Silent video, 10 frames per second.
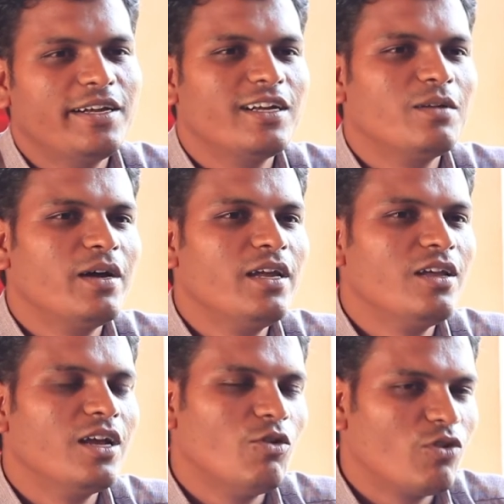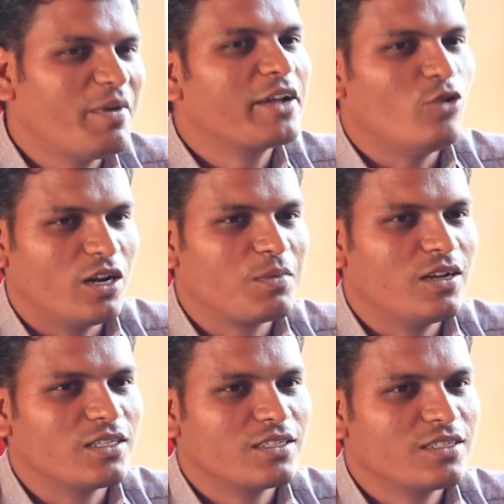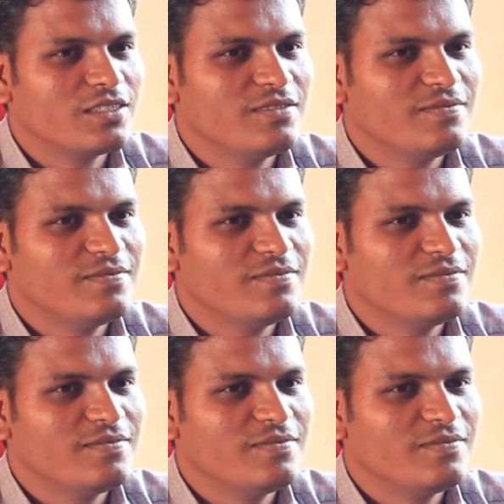created by our micro entrepreneurs.